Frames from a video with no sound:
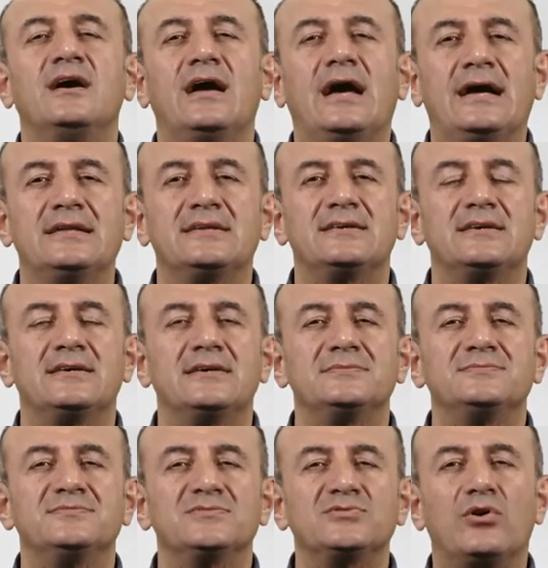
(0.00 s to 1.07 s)
And
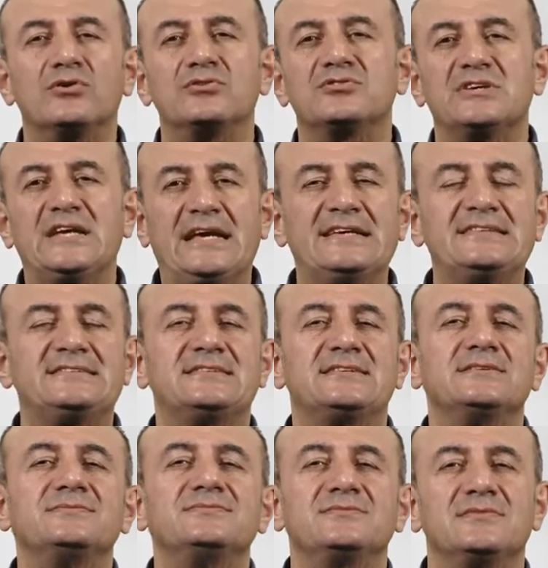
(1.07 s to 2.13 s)

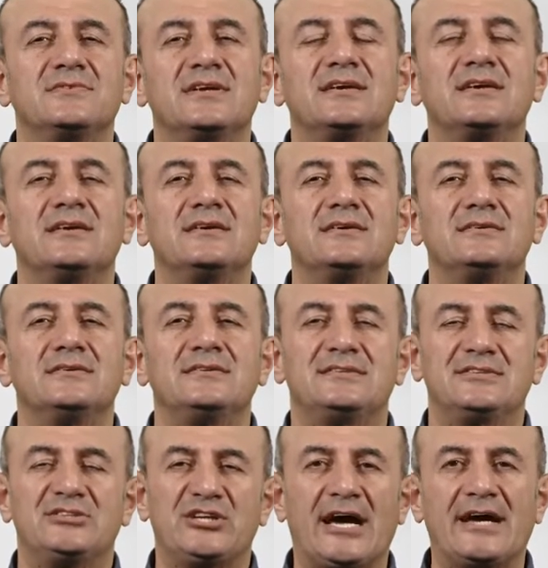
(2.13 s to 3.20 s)
northeast
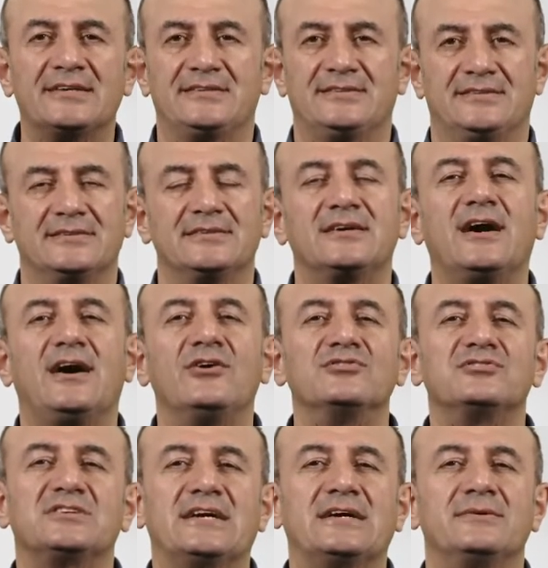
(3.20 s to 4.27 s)
is Chad
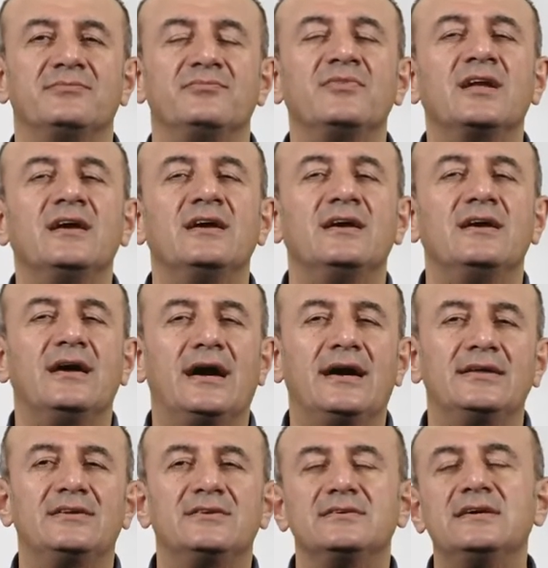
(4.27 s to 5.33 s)
country.
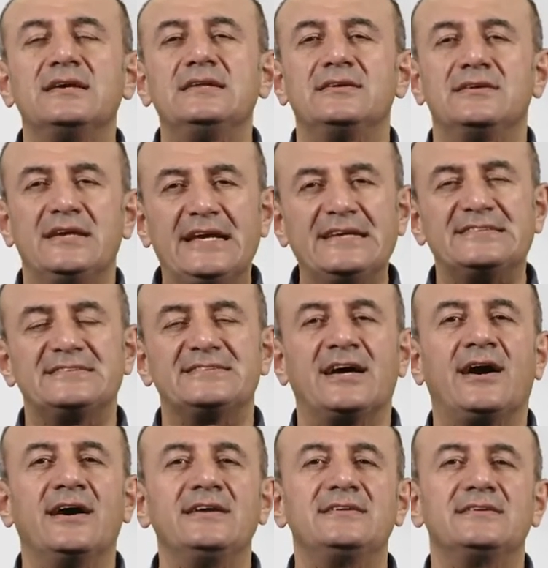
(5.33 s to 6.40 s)
And in east
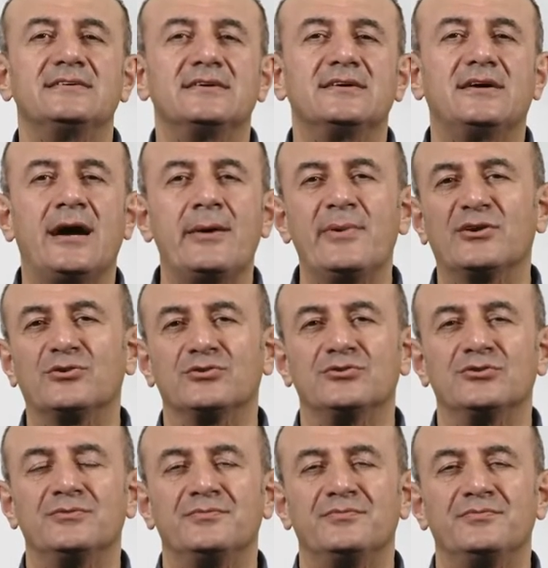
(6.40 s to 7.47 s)
side,
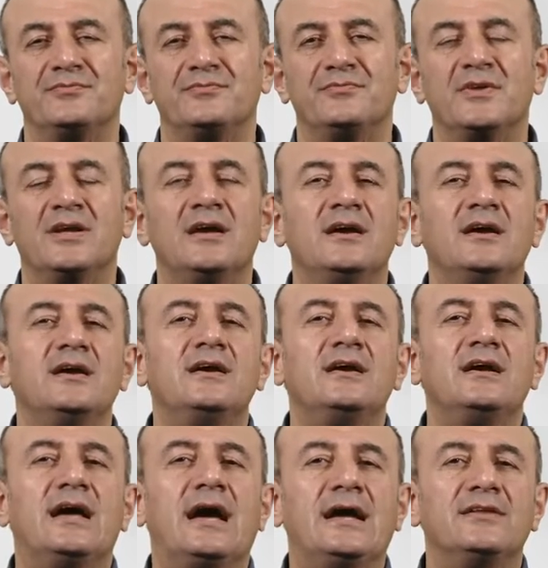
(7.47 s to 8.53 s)
Cameroon.
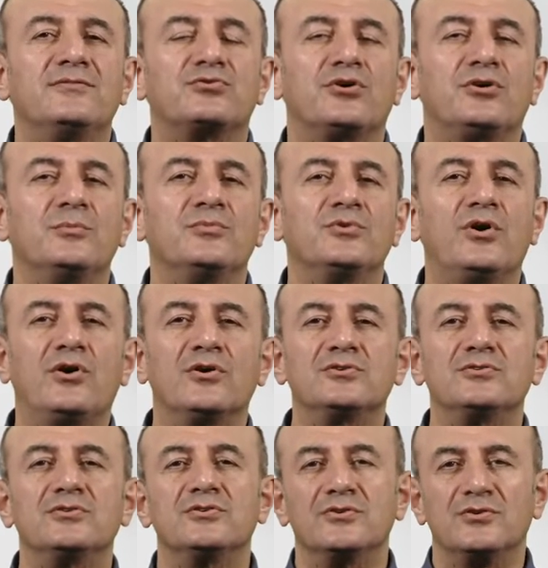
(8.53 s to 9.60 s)
And from
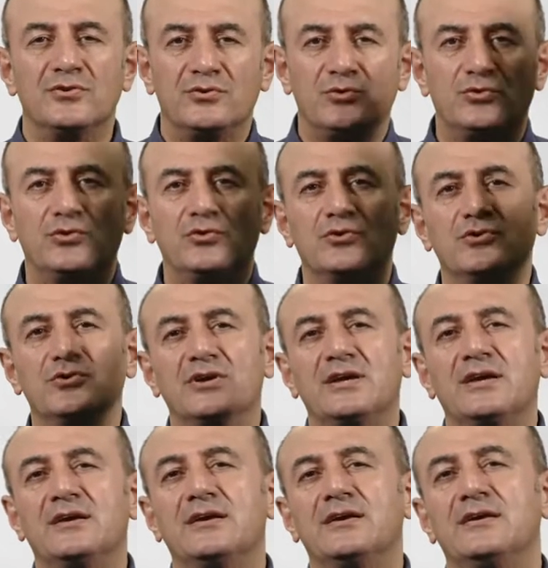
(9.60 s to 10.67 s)
north
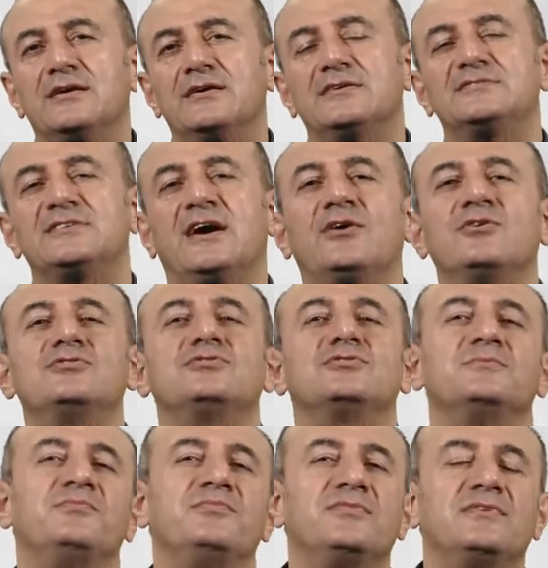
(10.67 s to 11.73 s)
to south,
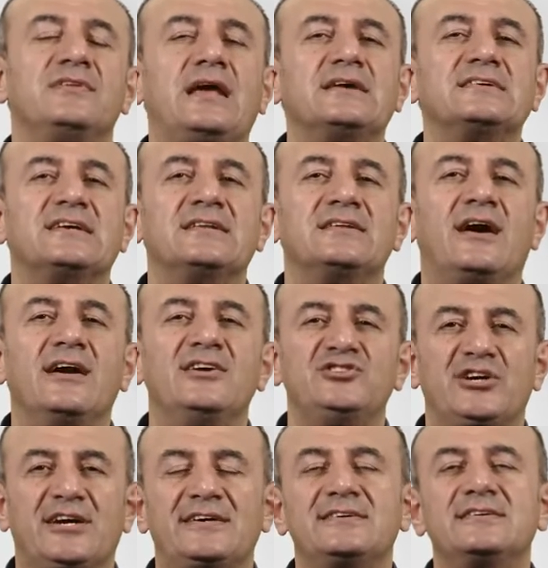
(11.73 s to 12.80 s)
there is a
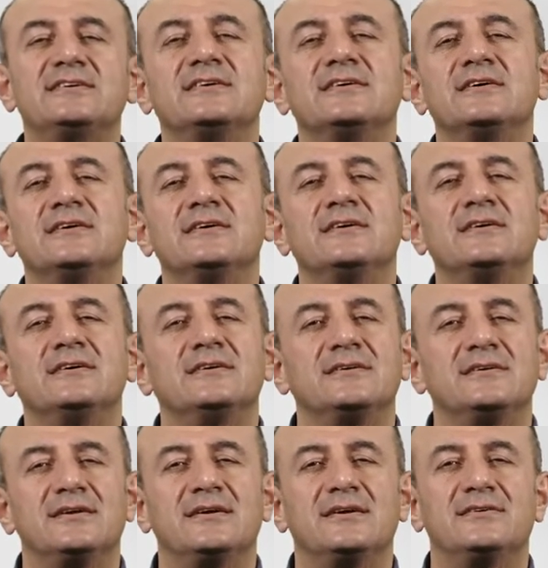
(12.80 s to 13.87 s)
Niger
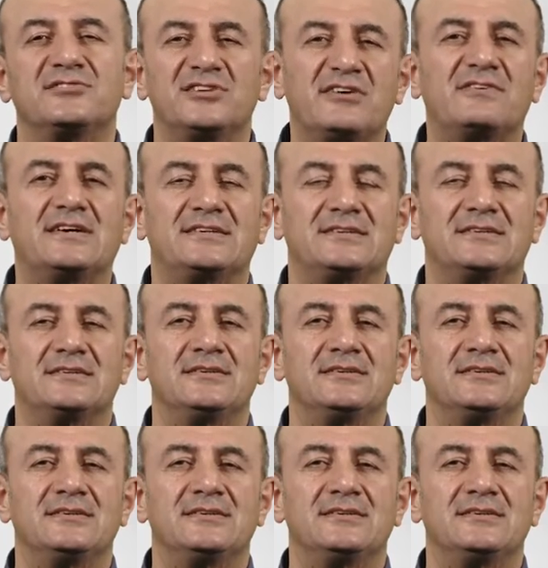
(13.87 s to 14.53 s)
river.